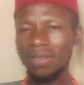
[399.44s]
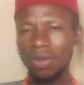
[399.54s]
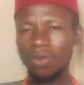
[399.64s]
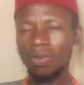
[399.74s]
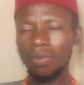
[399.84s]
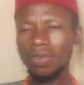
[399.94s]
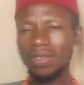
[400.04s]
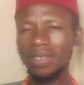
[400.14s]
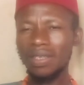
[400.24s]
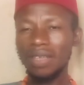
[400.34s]
you're not supposed
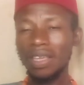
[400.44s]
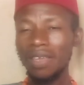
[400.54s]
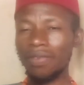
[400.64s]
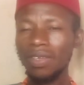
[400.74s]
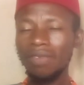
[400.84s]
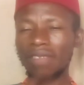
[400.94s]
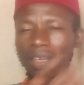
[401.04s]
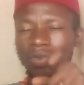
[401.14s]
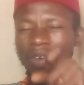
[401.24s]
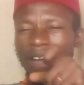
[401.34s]
to sit here, even if
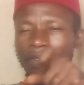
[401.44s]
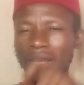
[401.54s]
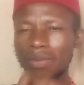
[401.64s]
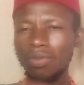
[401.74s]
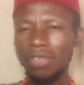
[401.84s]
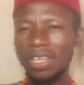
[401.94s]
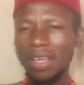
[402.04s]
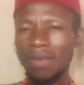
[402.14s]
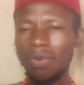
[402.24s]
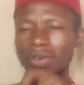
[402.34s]
there's an available
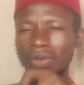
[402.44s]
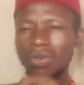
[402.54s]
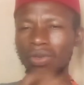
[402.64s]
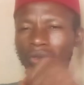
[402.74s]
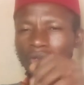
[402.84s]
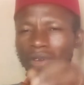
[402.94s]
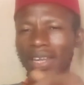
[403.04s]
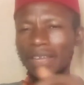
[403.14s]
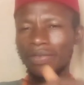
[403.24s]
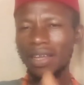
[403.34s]
chair, what you do, use your
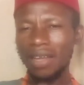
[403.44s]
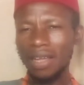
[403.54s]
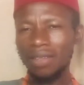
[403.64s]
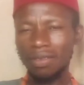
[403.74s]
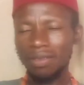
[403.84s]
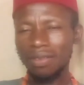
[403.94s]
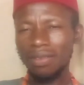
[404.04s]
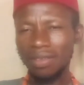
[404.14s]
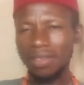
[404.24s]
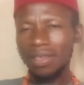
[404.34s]
left hand
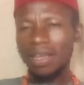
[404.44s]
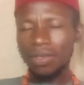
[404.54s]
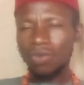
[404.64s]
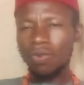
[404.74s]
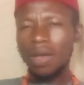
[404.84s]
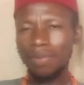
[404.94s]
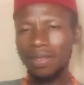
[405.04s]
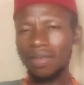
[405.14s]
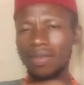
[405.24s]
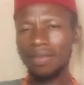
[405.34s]
and swipe
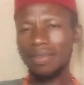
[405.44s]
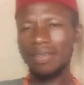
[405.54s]
it.